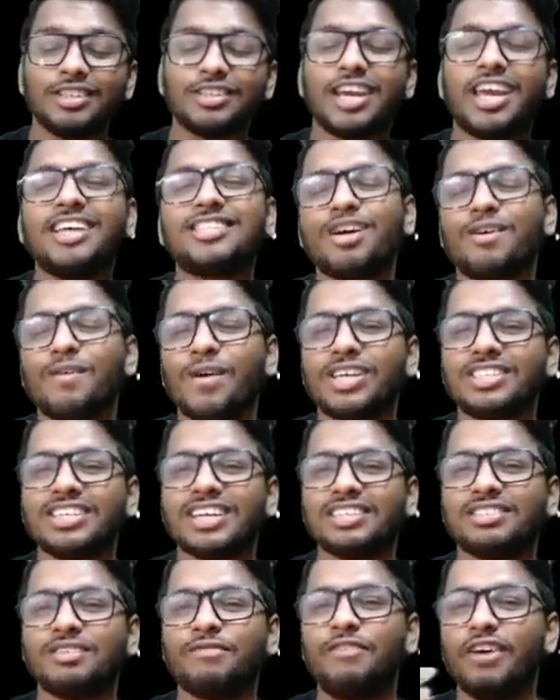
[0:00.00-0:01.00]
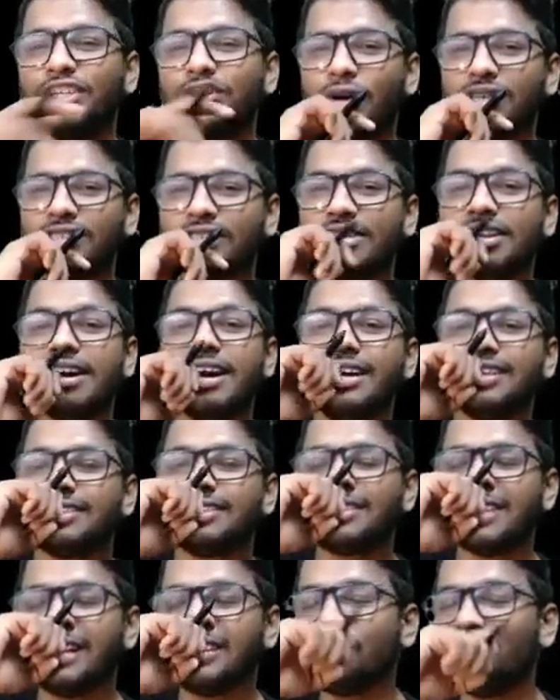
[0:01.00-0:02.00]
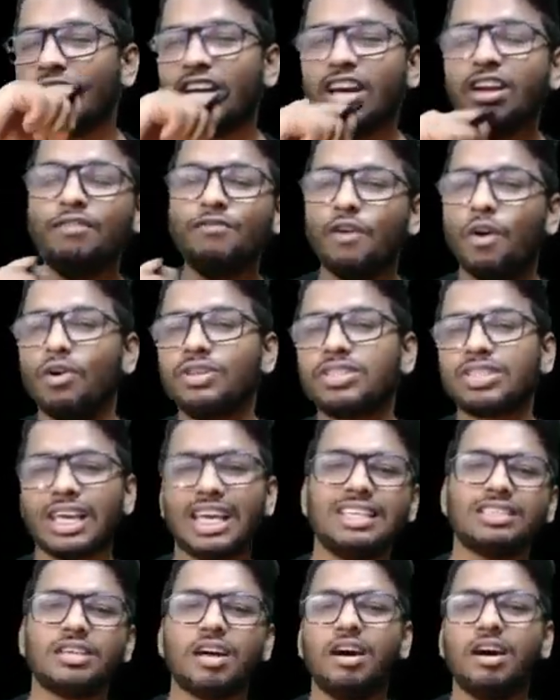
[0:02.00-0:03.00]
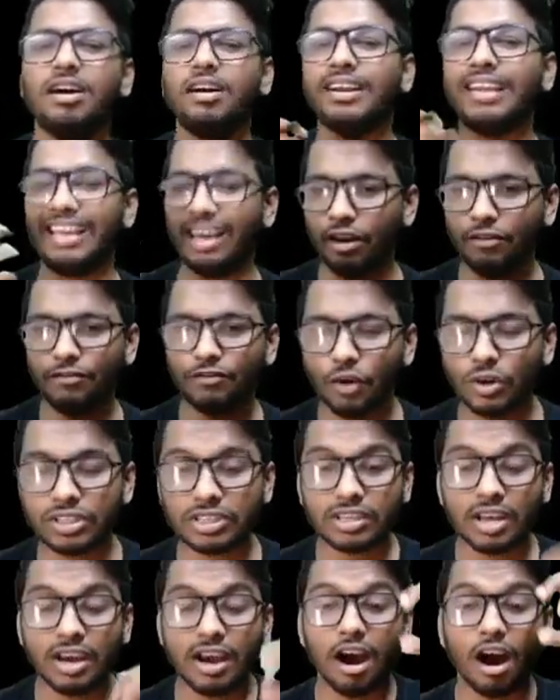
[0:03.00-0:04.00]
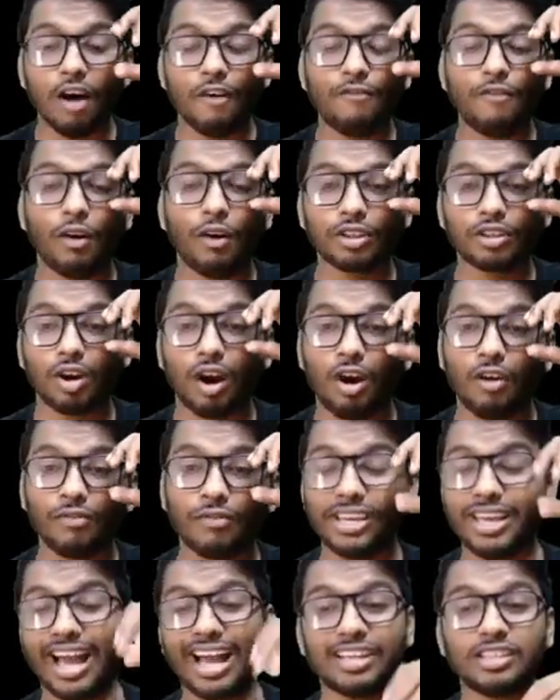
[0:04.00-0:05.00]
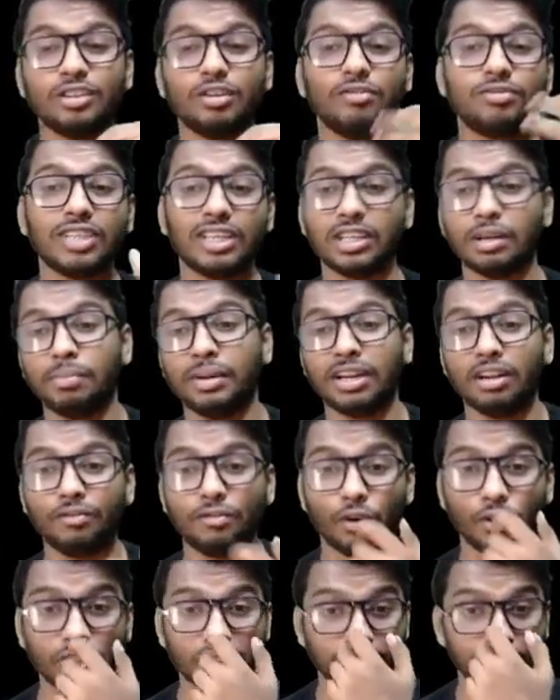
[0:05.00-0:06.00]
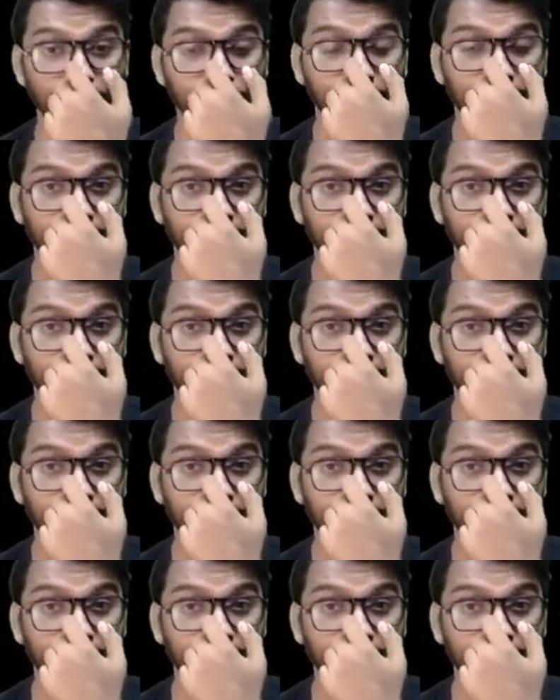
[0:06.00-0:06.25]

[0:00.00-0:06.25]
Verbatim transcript: So here's the question, guys. The first question: centrifugal force is a real force, a force of reaction of centripetal force,